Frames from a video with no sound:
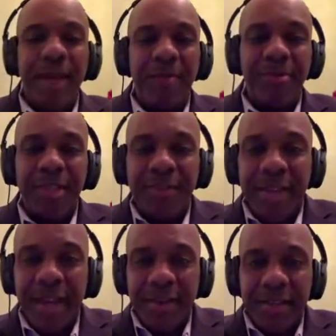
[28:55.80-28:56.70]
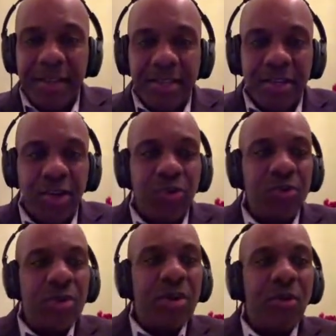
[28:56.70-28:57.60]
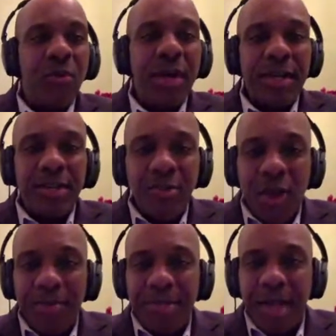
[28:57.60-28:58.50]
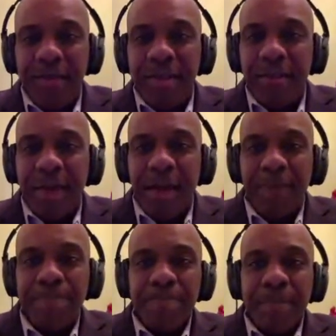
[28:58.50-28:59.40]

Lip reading: your Bibles every now and again, you know what and who I'm talking about.